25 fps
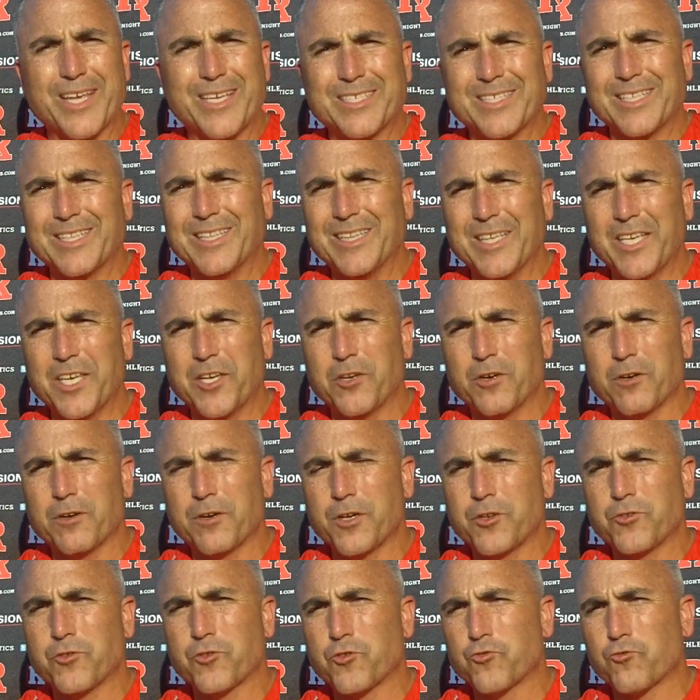He's a
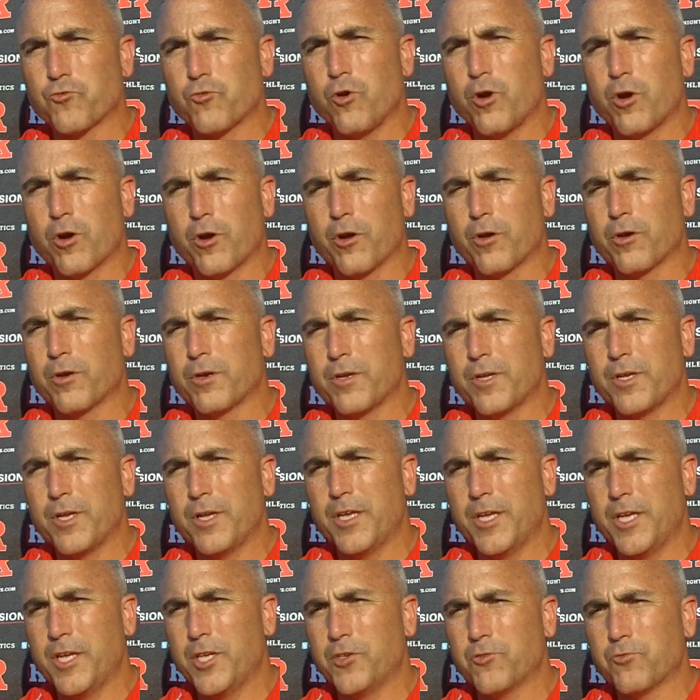leaner. He's a stronger.
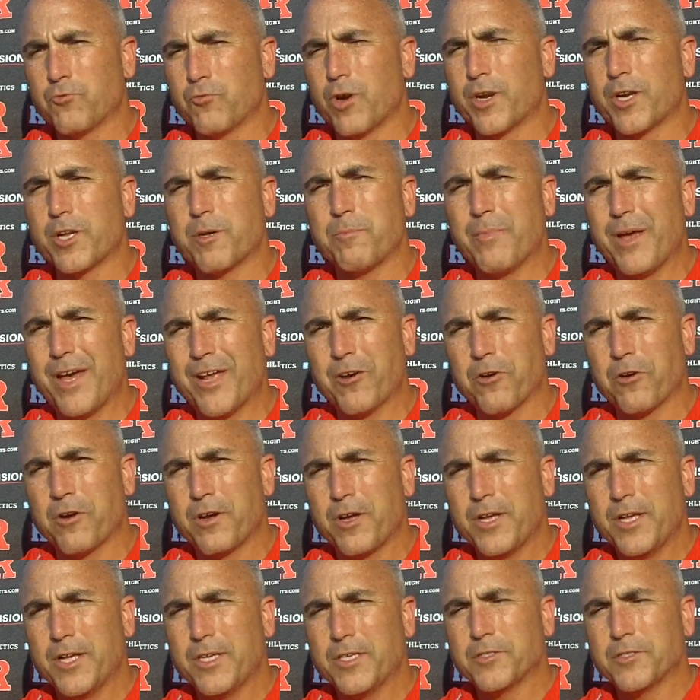He's running better.